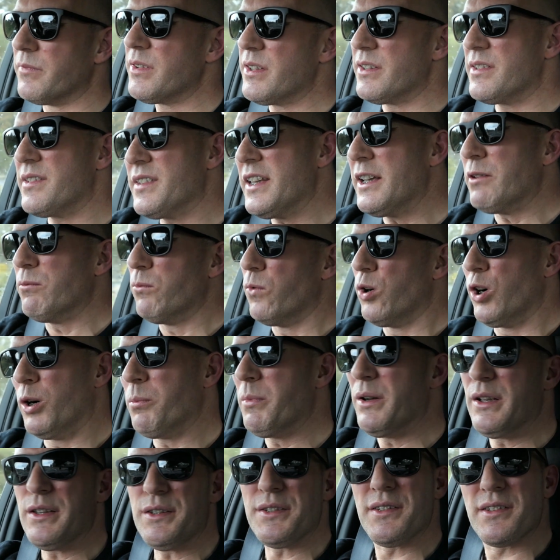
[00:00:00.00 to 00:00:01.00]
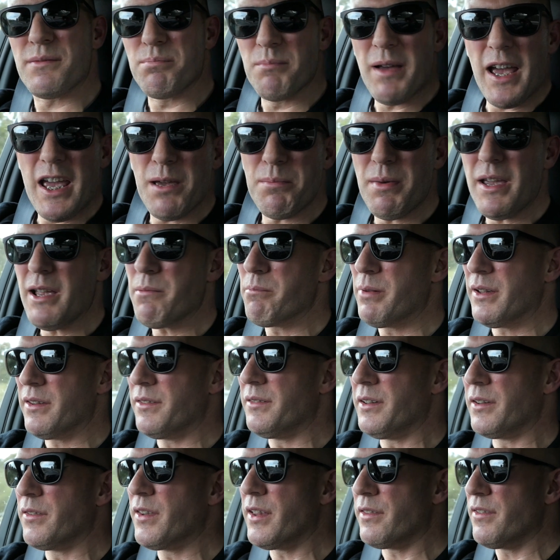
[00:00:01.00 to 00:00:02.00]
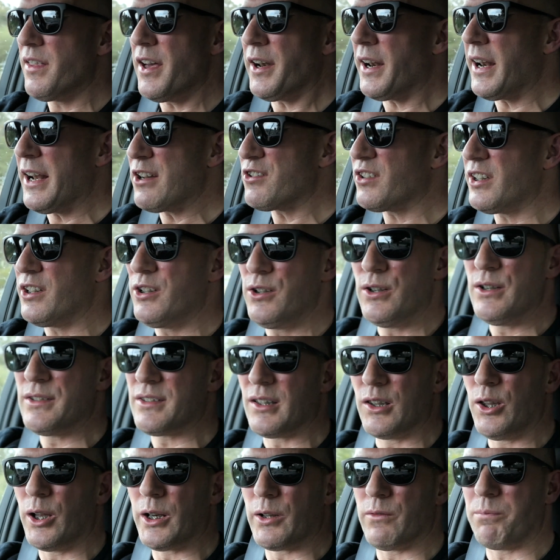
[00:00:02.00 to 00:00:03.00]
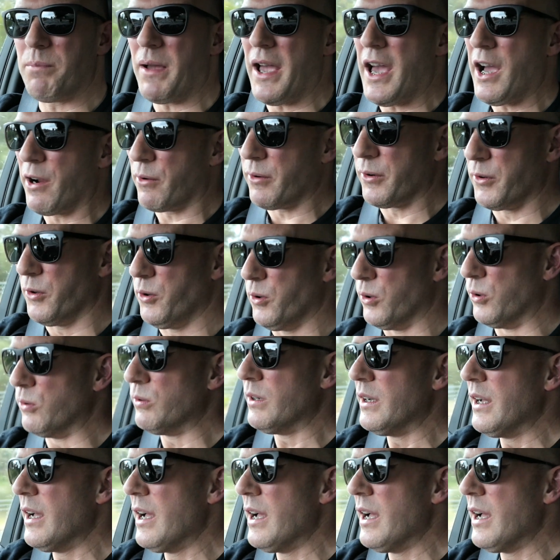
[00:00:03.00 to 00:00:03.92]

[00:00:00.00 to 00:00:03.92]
Seat warmers maybe, but they don't actually use a lot of power at all.